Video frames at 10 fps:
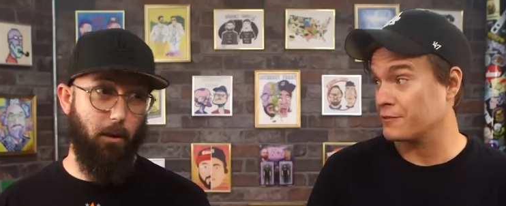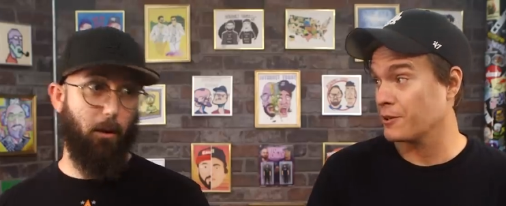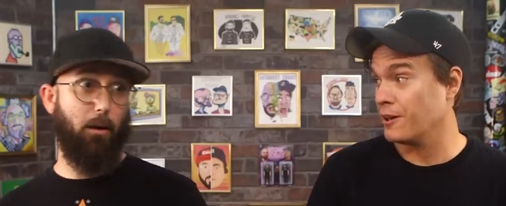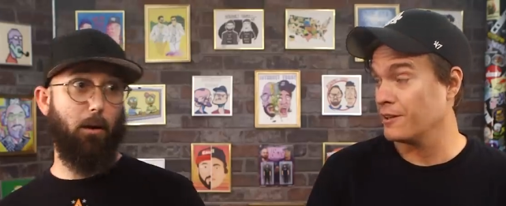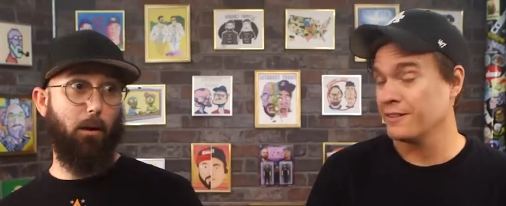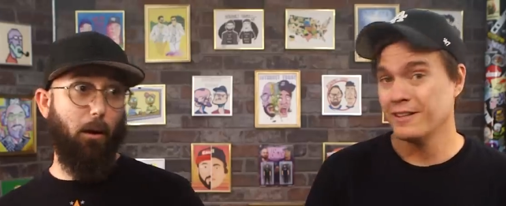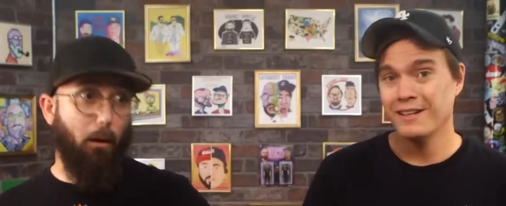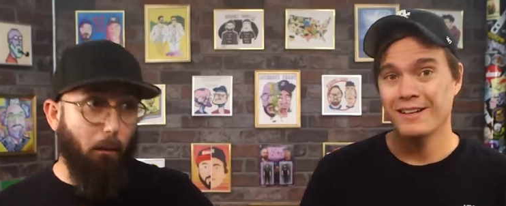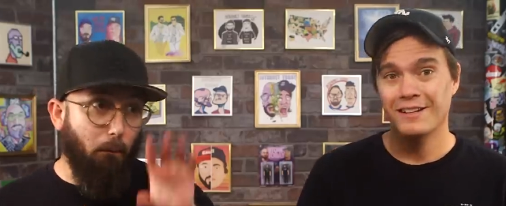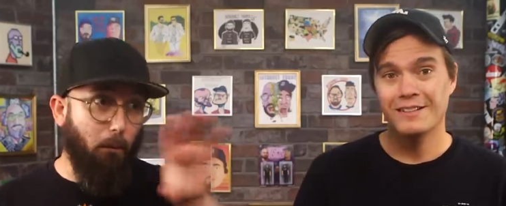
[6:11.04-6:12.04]
Speaker 1: after all.
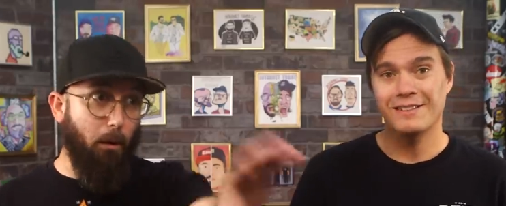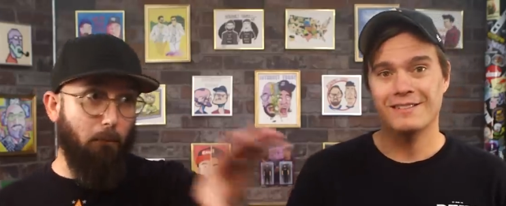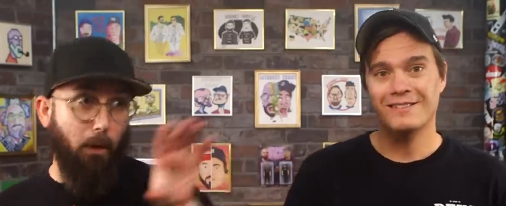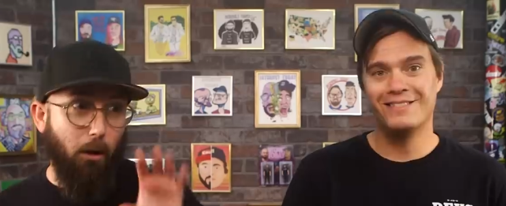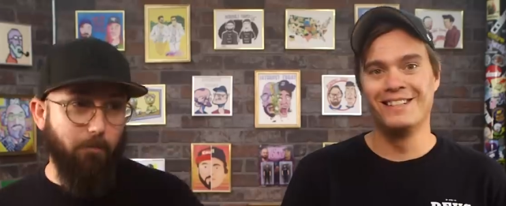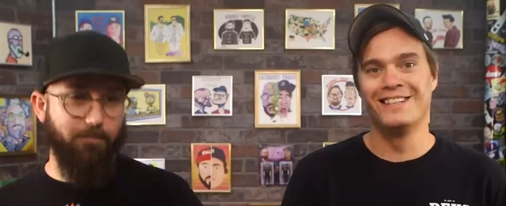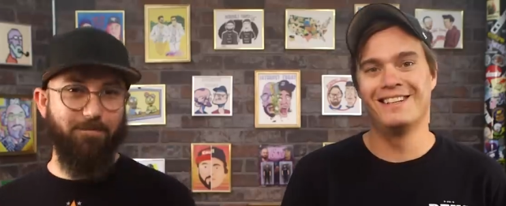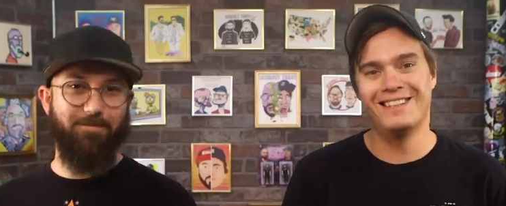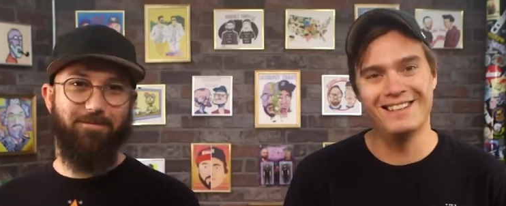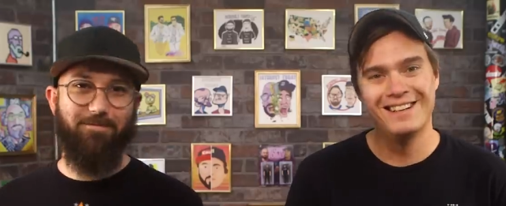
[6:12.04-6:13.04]
What?
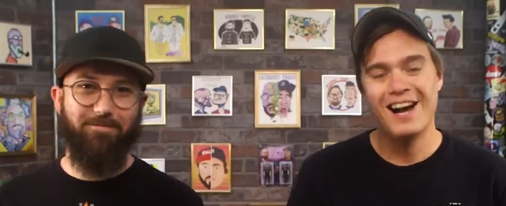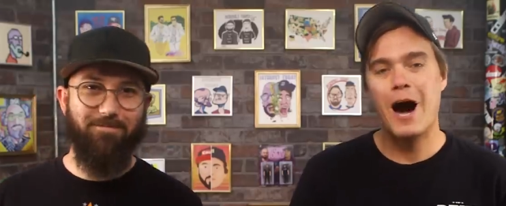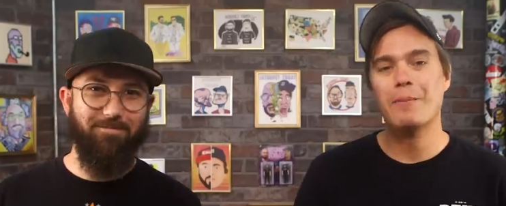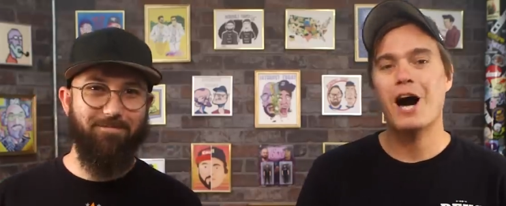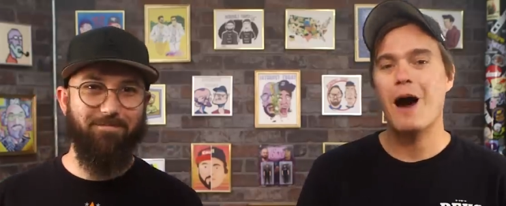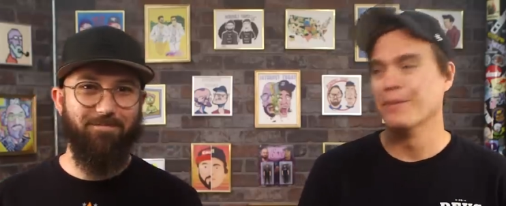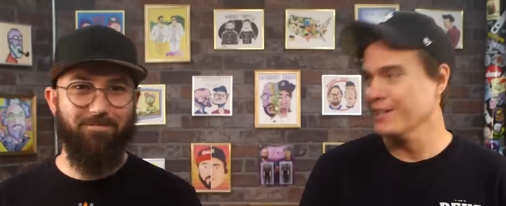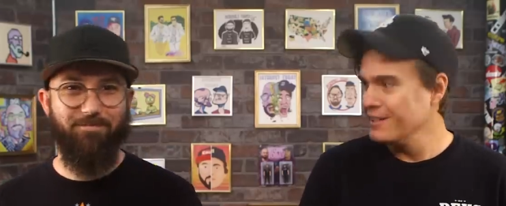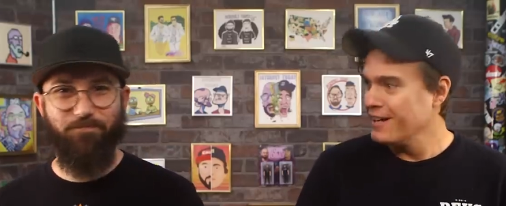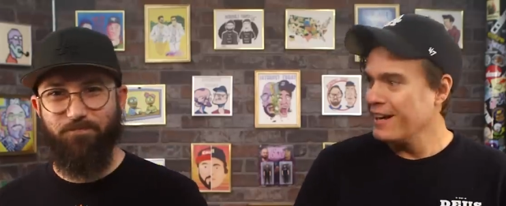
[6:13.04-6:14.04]
Hubble,
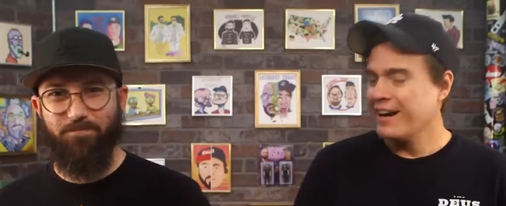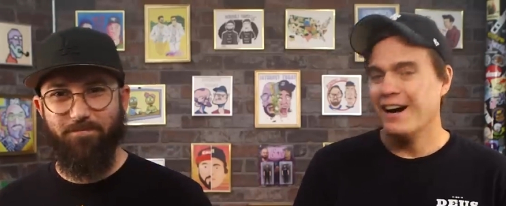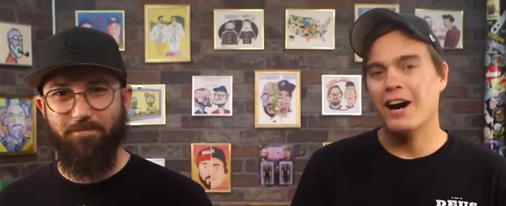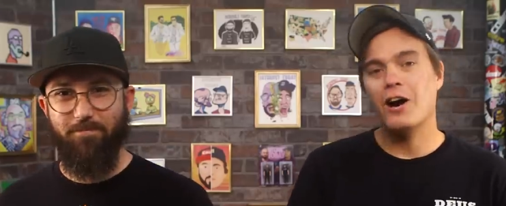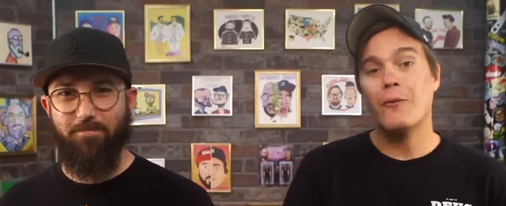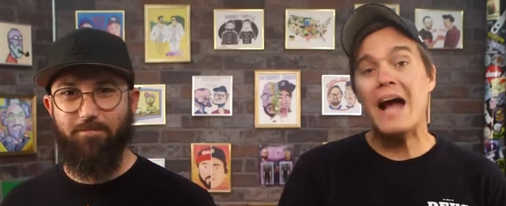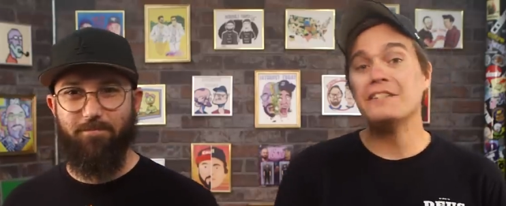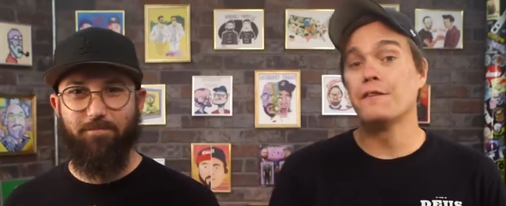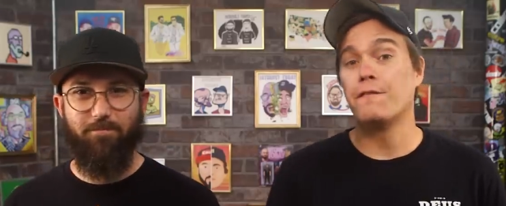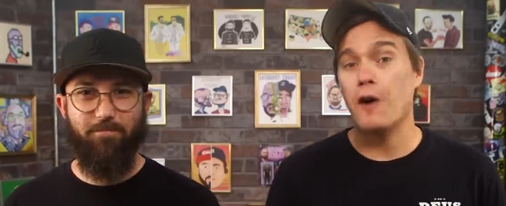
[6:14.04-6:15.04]
hubble. Uh,
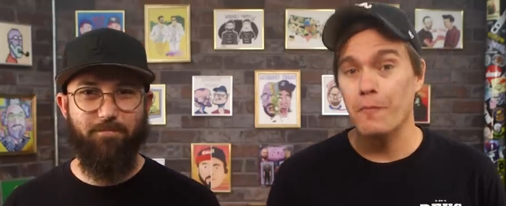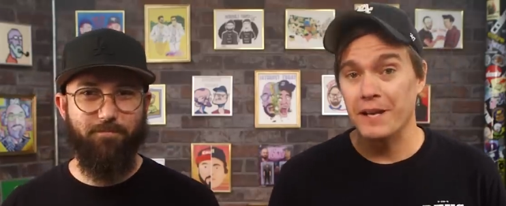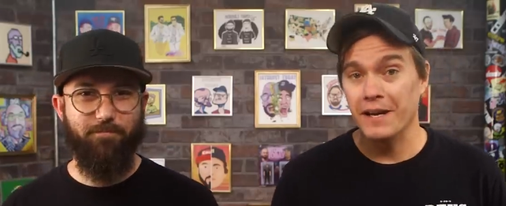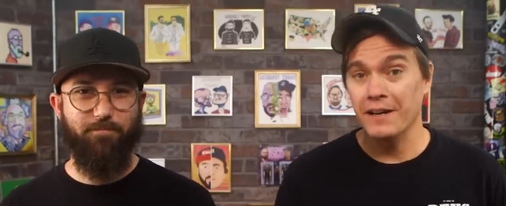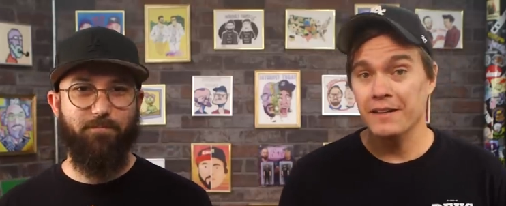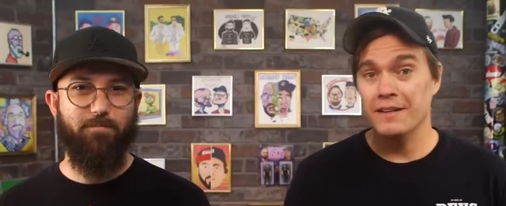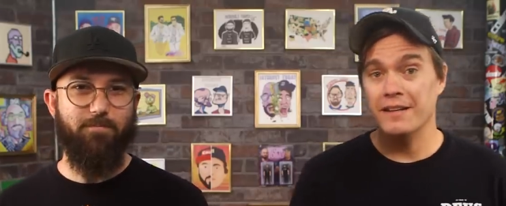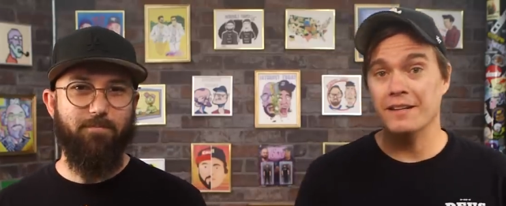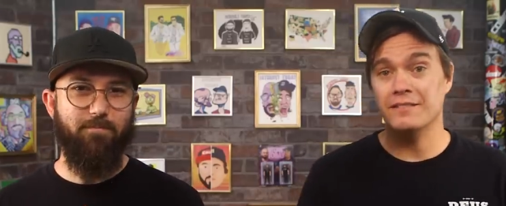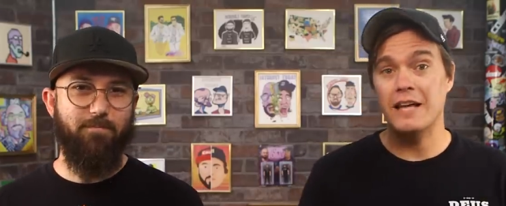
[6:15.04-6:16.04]
arachnophobia
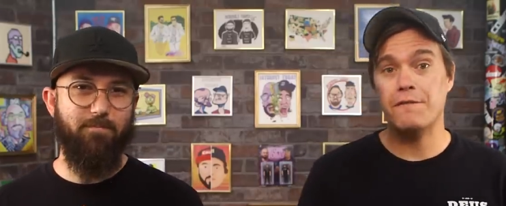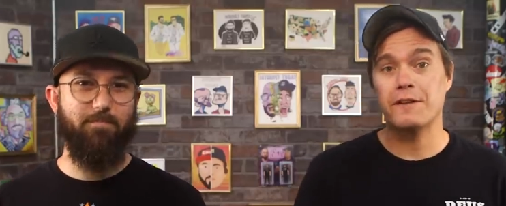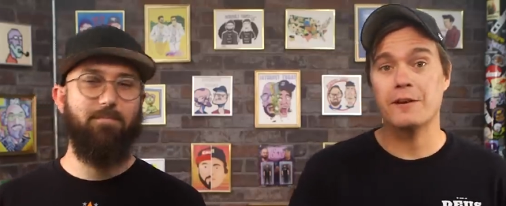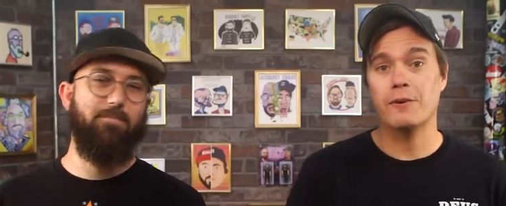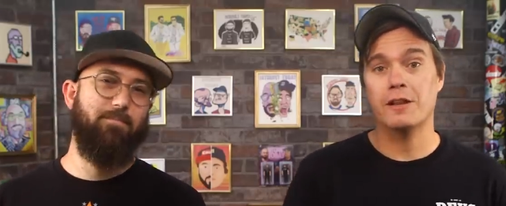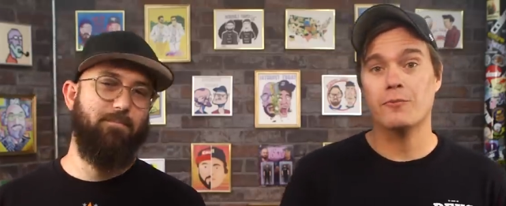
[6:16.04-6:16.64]
is definitely one of